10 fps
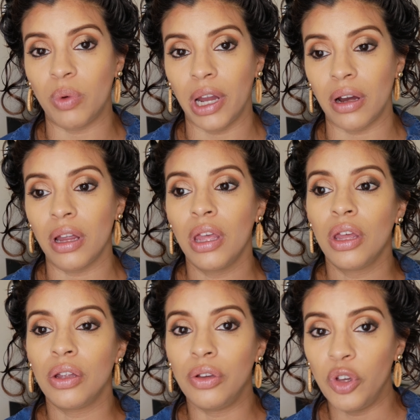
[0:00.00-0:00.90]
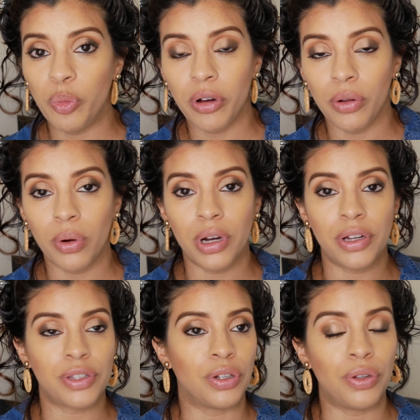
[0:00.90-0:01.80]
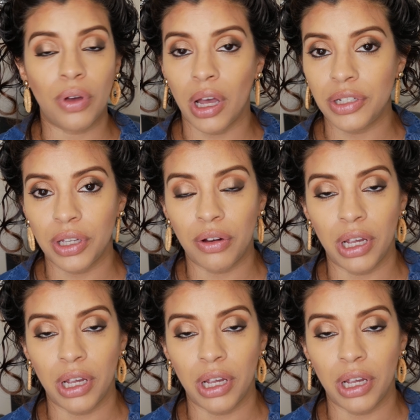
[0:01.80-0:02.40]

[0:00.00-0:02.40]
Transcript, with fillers: where newpreneurs, new content